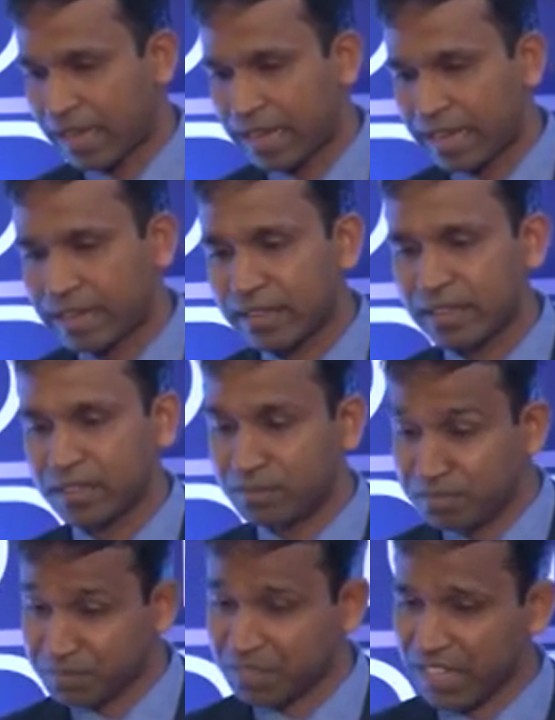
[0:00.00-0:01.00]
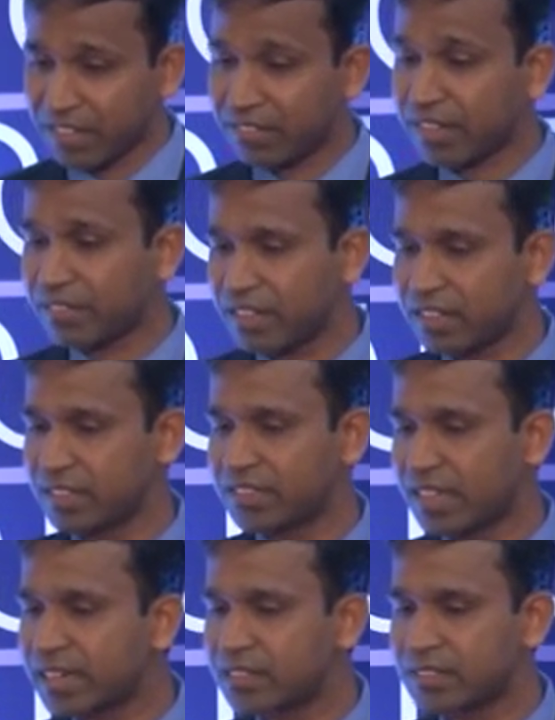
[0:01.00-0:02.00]
And anyway, we
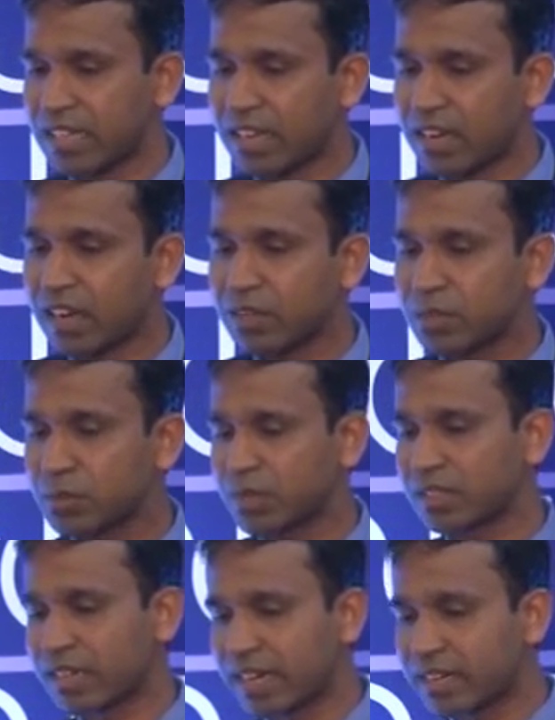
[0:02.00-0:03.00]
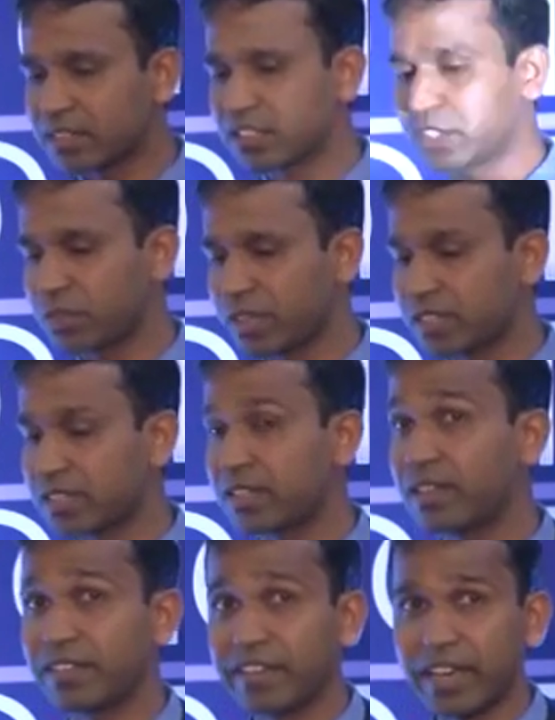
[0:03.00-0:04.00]
designed Sierra to a greater
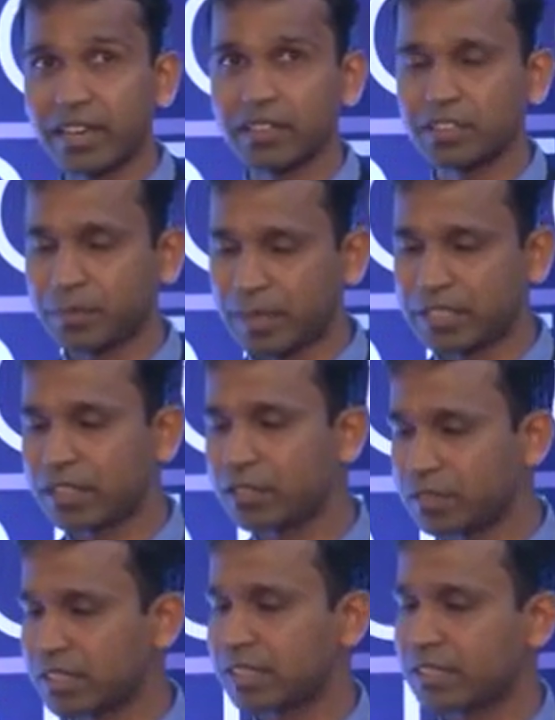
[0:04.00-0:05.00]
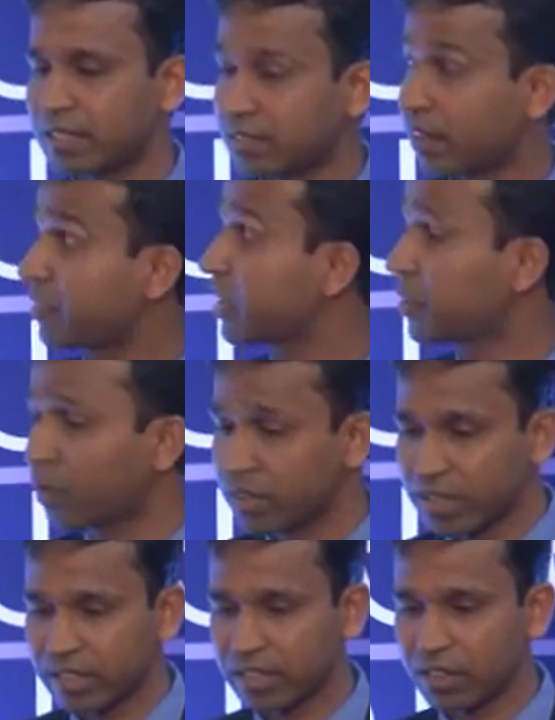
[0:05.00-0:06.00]
situational awareness, especially for the traffic
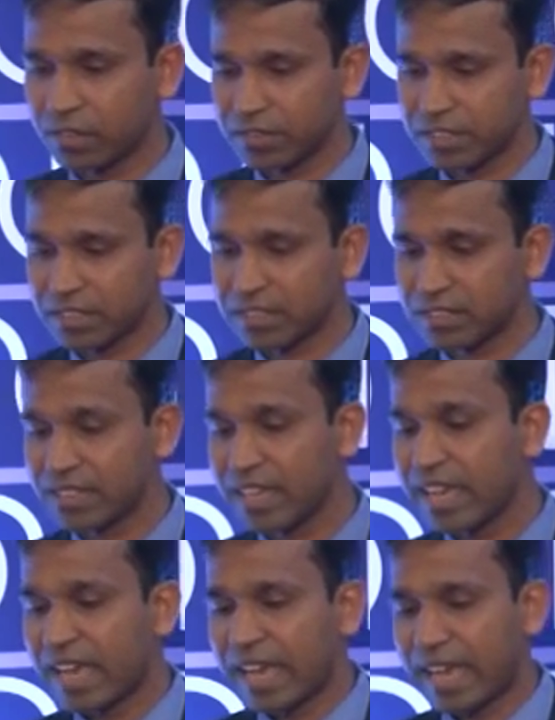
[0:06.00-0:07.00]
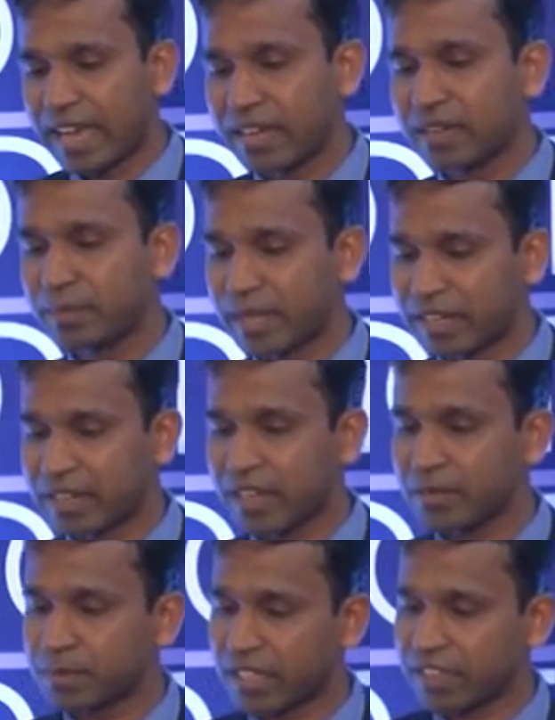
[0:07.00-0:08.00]
coordinating officers, and
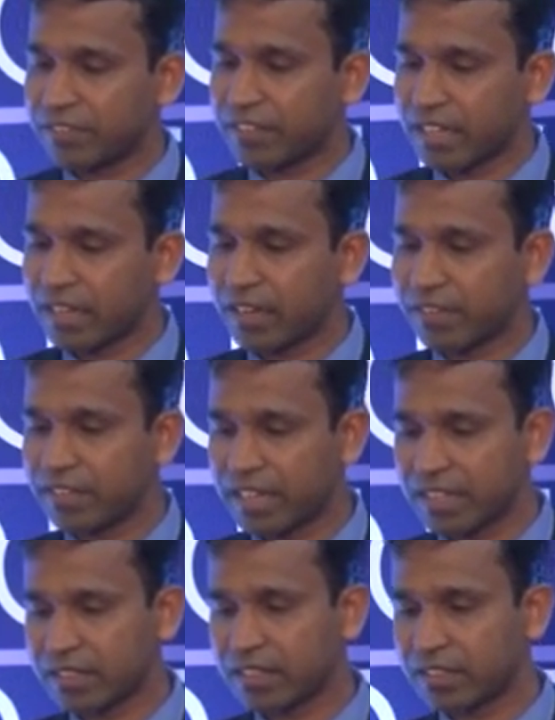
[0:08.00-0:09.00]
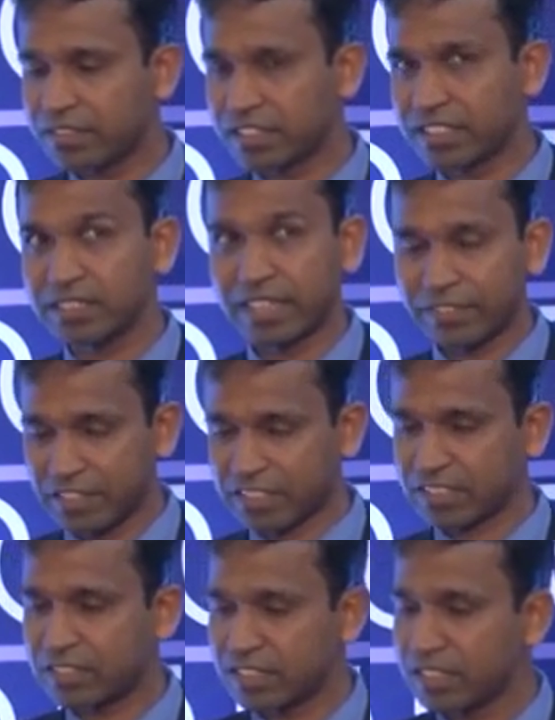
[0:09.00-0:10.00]
maritime safety and navigation
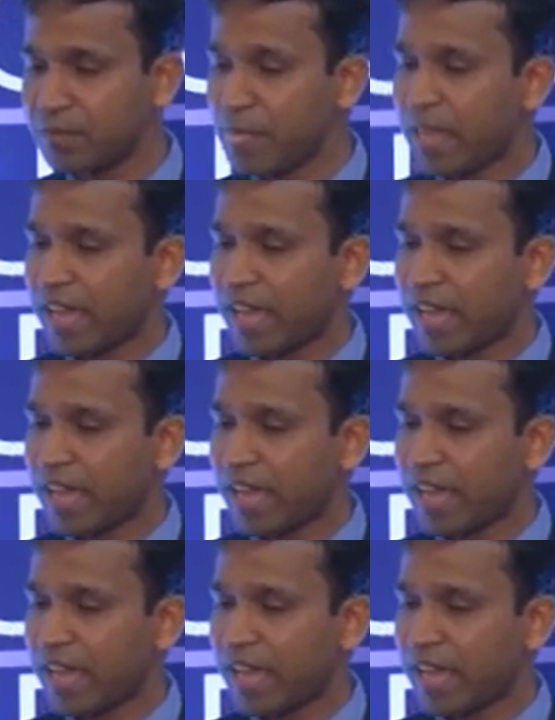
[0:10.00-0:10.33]
efficiency,